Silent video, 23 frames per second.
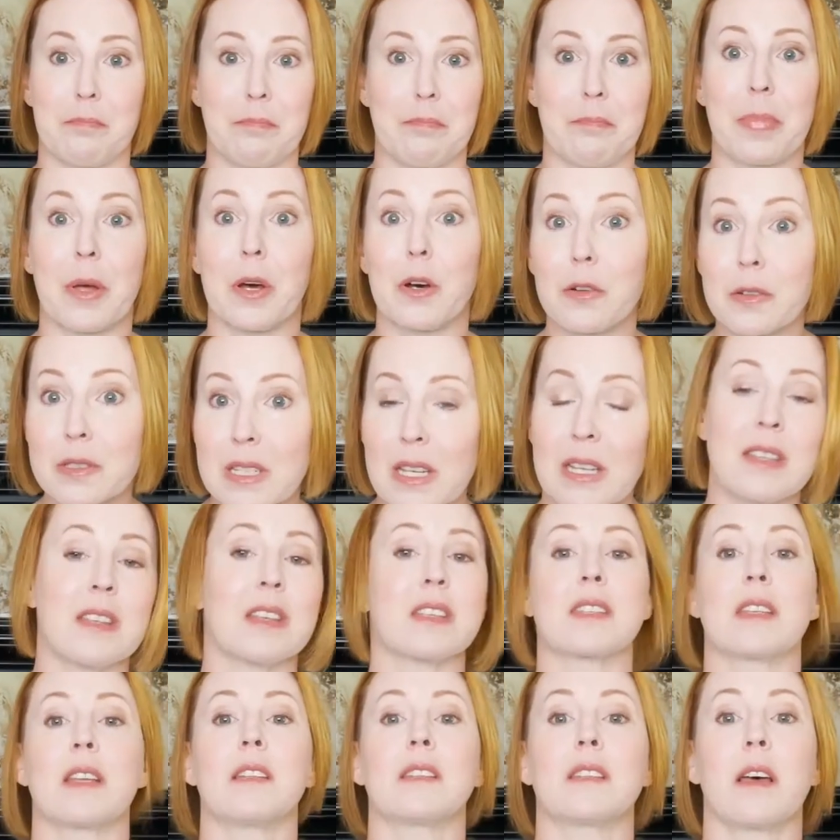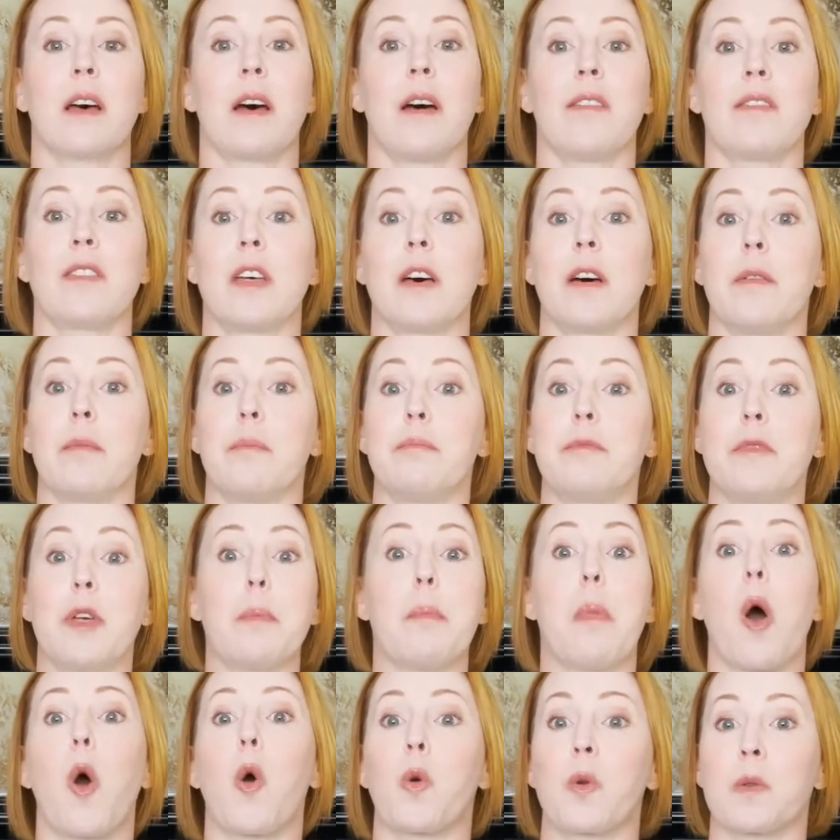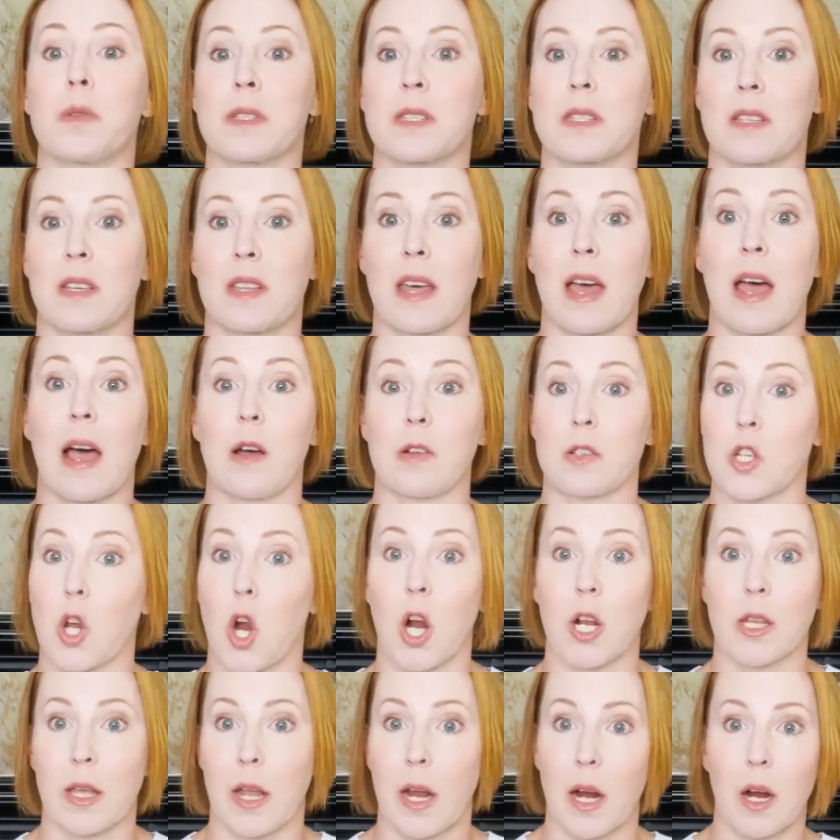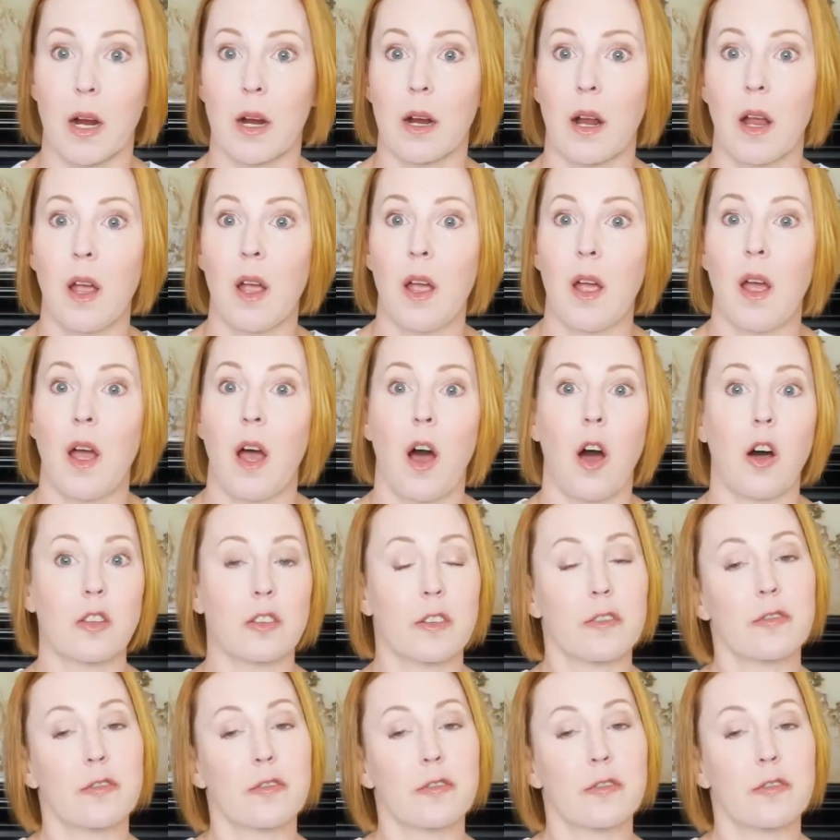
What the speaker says: built in the sense of the bones to the house are there. All the